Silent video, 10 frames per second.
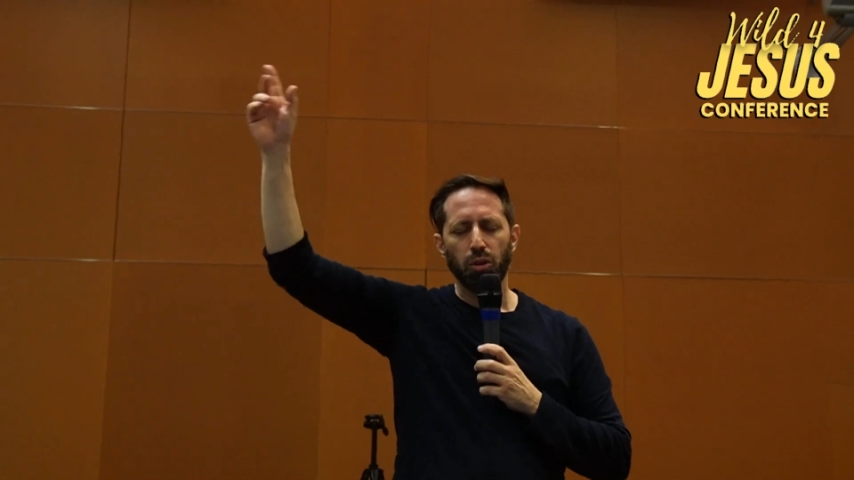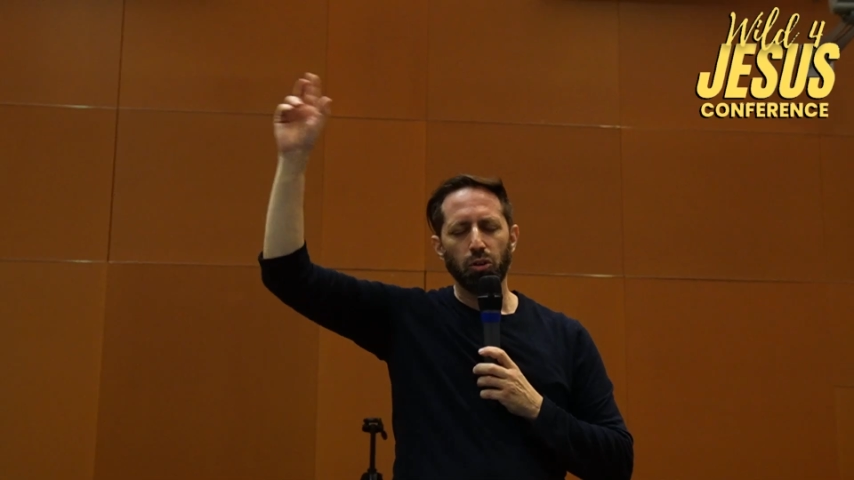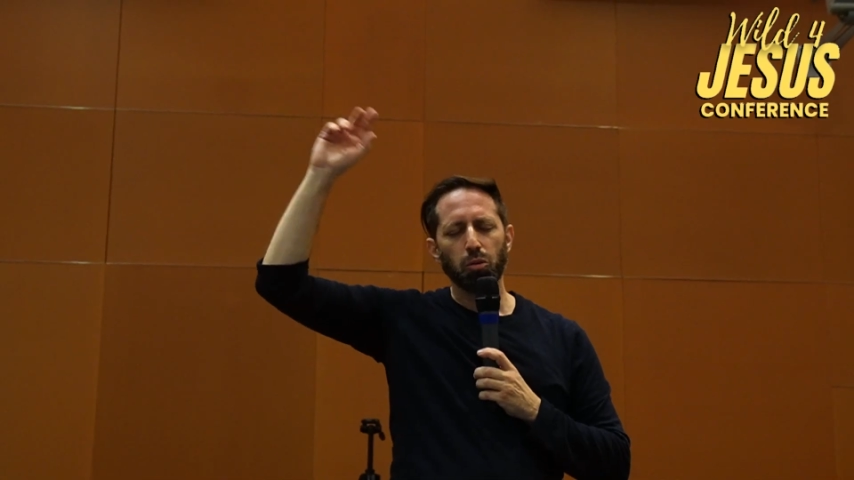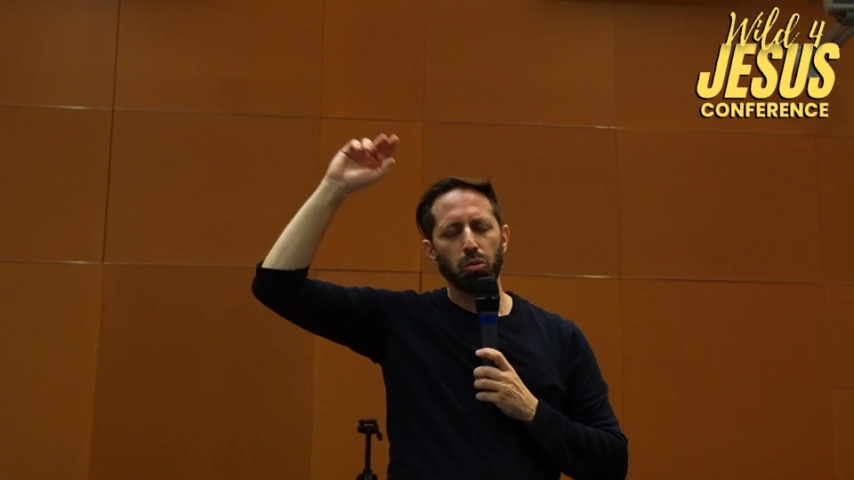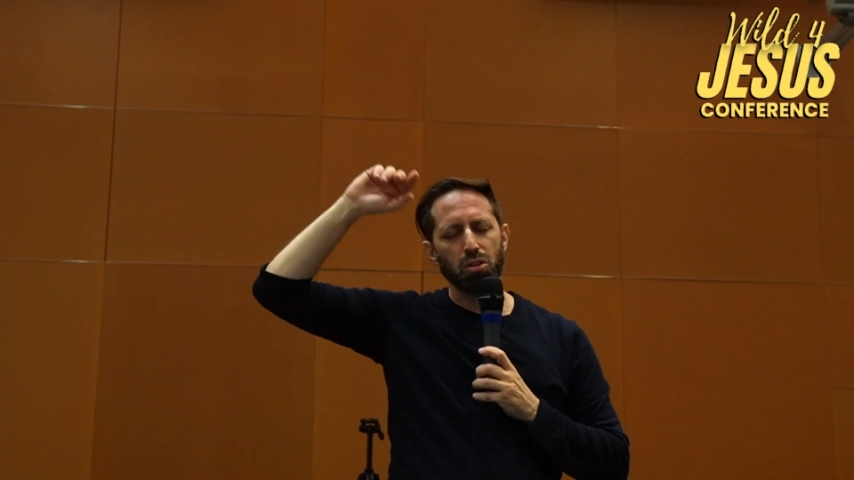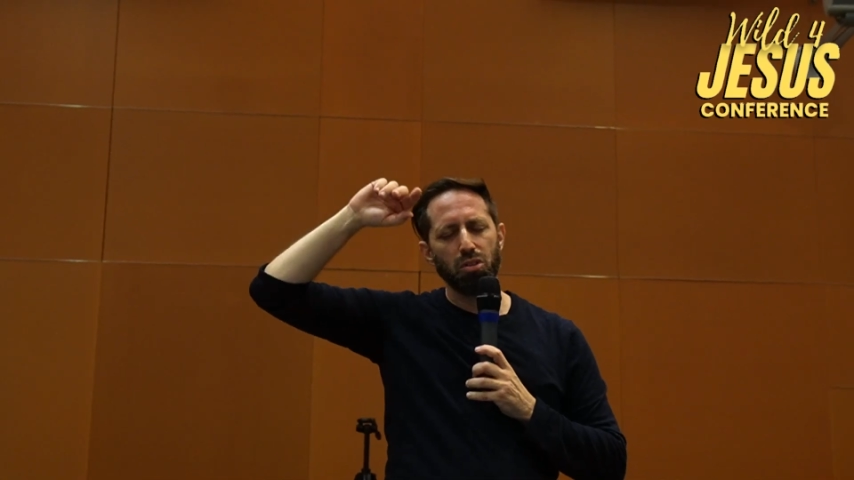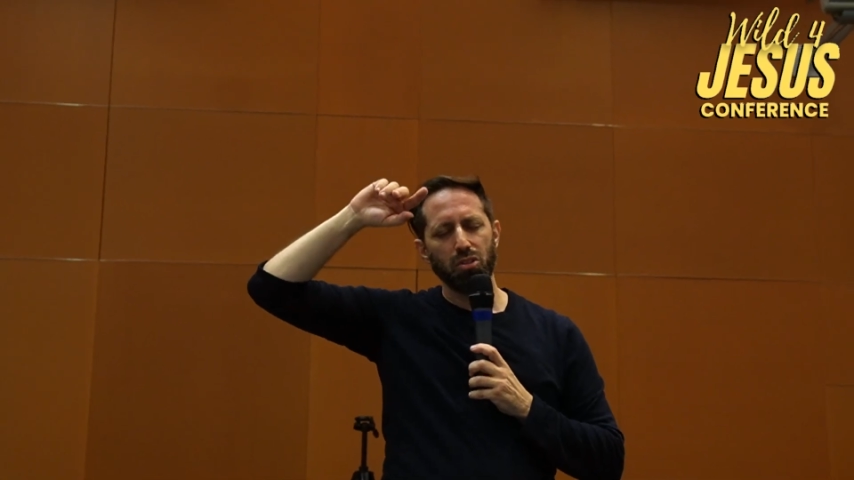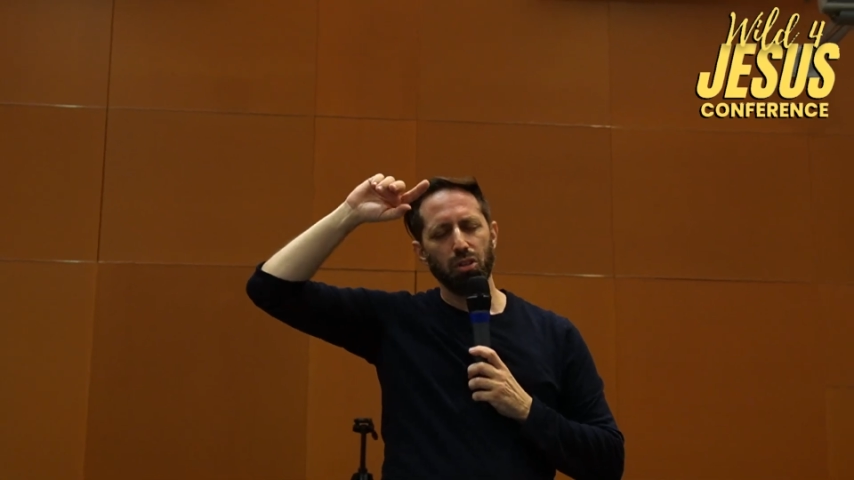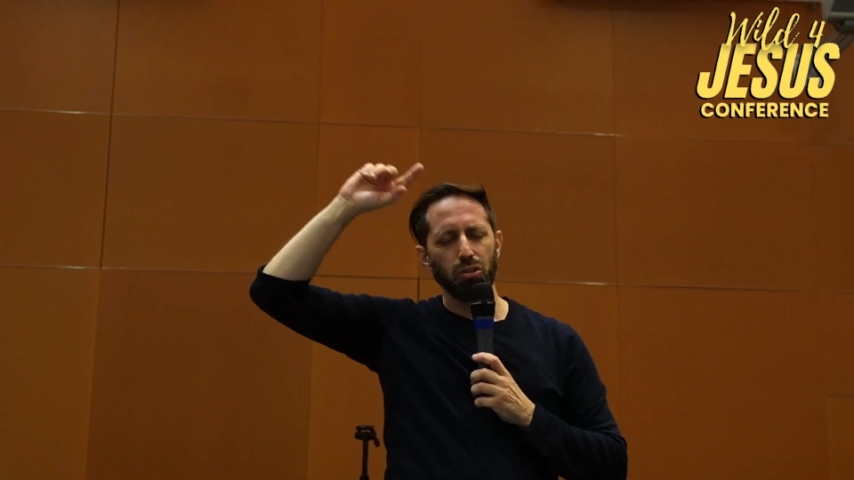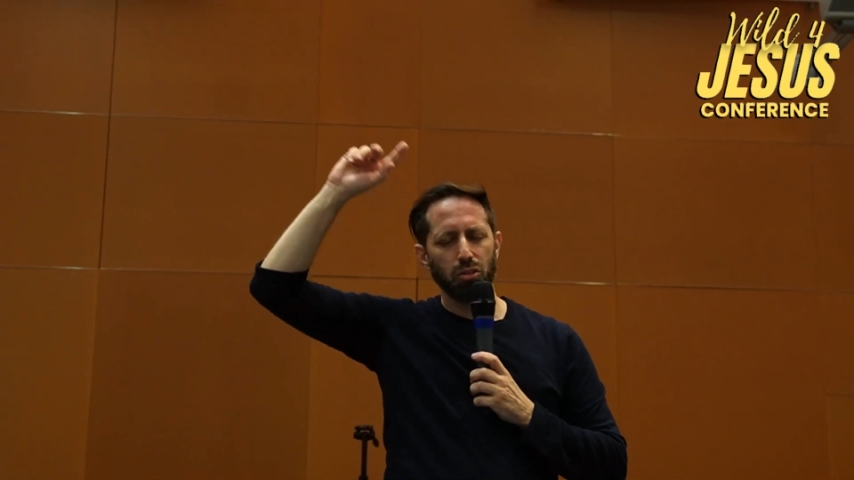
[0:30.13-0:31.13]
When your word
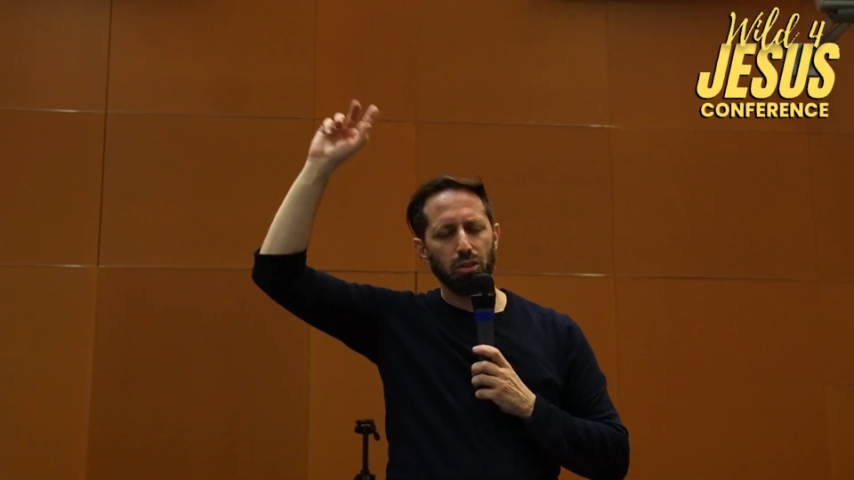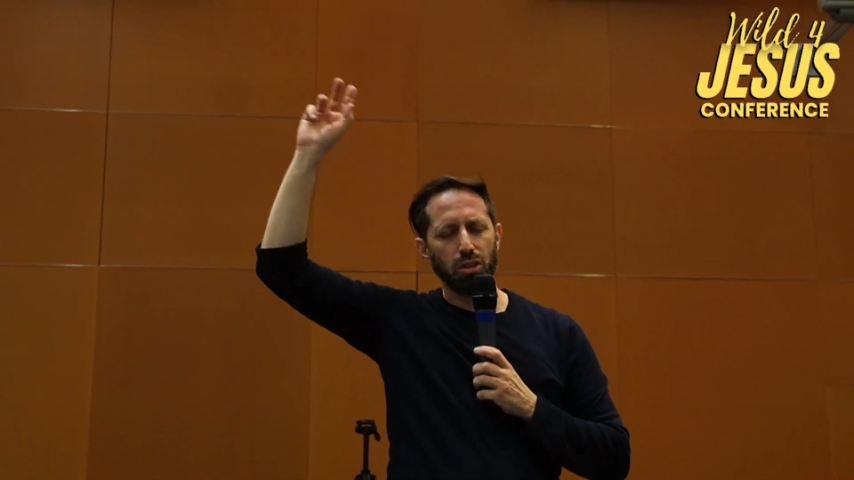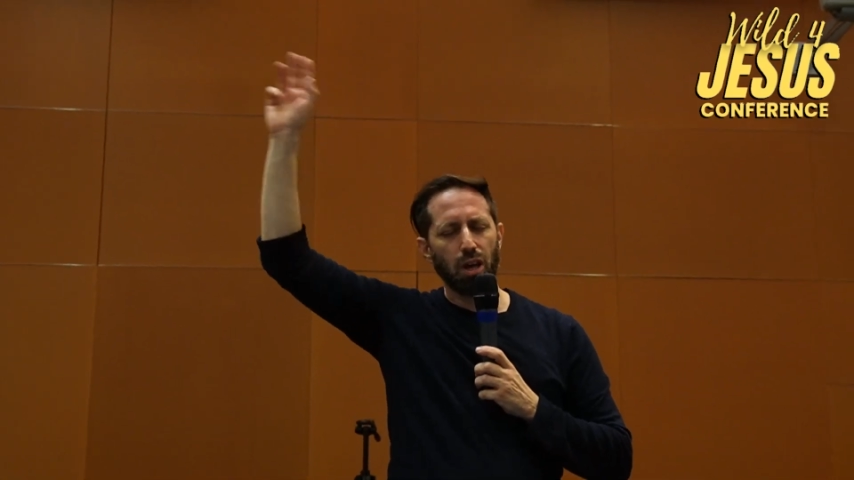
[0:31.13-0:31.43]
says that you're the